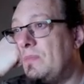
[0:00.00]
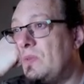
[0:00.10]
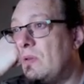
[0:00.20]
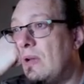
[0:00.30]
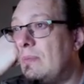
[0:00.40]

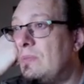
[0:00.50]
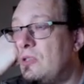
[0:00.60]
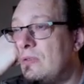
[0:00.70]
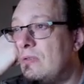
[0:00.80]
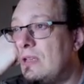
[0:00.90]
So I'm
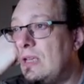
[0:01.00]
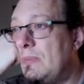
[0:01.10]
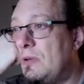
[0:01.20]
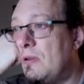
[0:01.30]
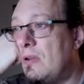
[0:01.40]
just gonna
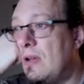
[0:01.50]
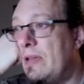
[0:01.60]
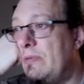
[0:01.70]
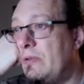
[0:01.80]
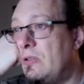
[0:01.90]
keep it on
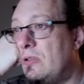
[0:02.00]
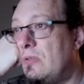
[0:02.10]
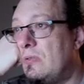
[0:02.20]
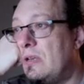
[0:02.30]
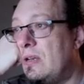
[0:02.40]
high, which is
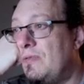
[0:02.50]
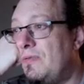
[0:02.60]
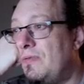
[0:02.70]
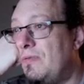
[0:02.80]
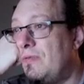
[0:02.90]
good
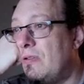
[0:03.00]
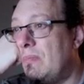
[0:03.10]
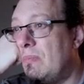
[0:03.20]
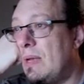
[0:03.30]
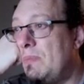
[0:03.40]
enough for
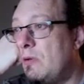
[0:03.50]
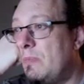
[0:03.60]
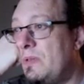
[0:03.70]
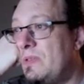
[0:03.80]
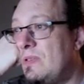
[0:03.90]
my
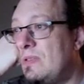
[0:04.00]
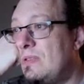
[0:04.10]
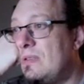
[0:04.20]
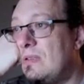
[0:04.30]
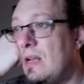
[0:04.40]

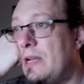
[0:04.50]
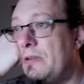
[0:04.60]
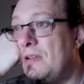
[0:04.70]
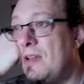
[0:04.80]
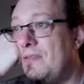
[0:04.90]
purposes. I
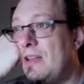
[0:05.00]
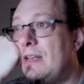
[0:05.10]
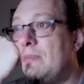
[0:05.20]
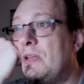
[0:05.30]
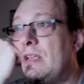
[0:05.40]
don't have
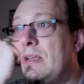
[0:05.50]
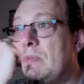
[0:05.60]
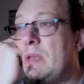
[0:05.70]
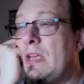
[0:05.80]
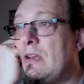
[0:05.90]
anybody
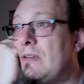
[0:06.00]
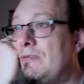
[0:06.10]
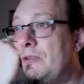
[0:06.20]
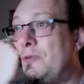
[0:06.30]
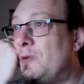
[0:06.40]
making
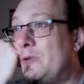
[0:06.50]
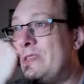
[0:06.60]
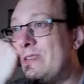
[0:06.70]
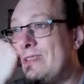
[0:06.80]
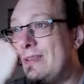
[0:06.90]
different
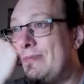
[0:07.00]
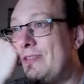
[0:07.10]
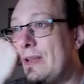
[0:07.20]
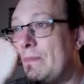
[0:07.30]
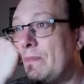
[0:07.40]
rules or
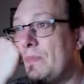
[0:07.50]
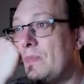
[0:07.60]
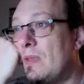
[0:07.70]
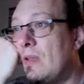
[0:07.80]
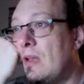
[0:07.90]
something.
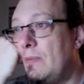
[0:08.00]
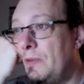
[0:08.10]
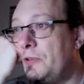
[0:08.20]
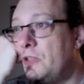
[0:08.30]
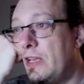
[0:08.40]
I'm
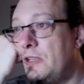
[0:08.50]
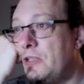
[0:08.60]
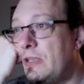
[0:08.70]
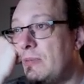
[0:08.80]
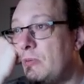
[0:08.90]
not
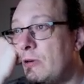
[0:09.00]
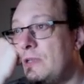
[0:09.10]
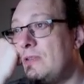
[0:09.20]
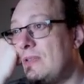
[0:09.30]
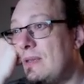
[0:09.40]
changing the
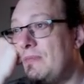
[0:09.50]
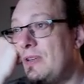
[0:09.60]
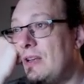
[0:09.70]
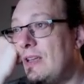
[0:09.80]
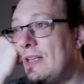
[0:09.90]
port or
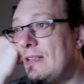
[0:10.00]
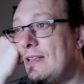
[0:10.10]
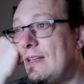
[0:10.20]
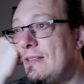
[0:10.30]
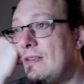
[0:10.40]
something like that.